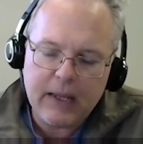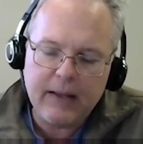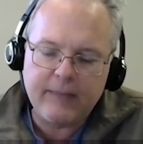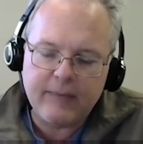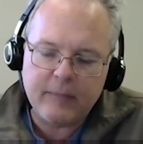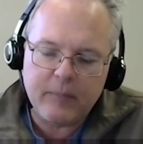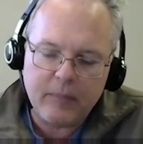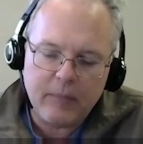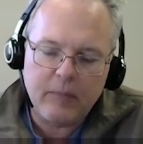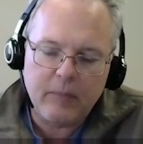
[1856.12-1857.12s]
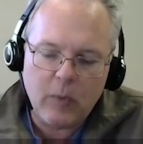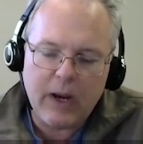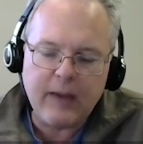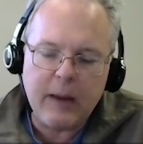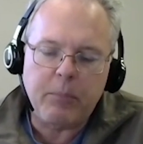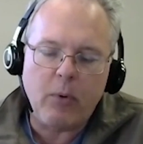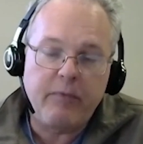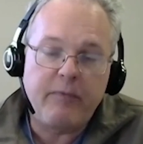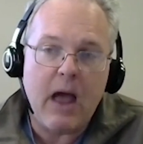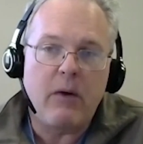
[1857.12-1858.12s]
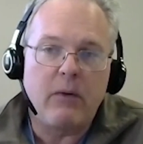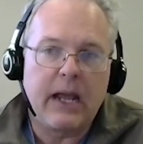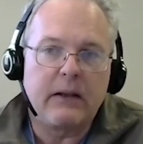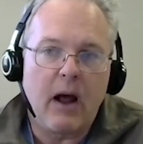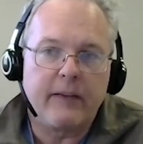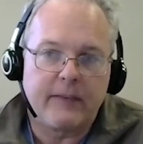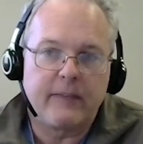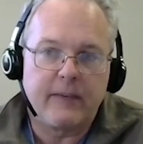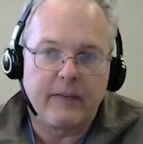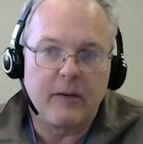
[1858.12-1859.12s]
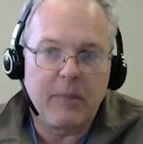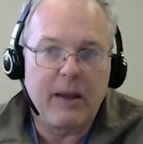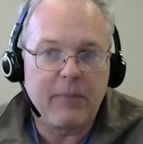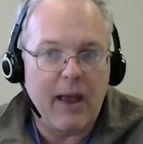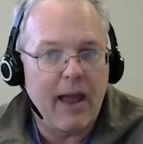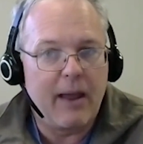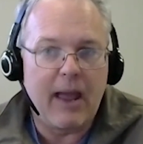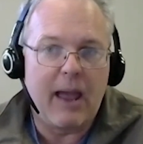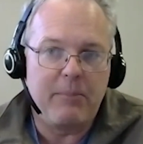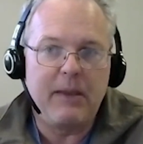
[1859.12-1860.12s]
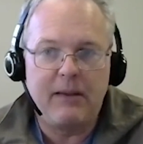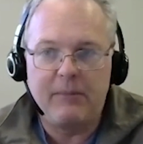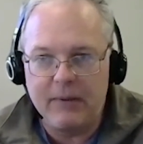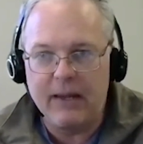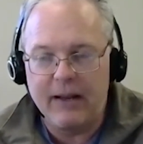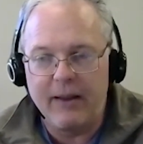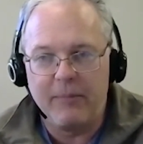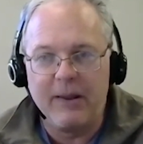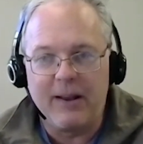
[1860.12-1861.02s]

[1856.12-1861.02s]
it's, when I say profound agnosticism, I mean in a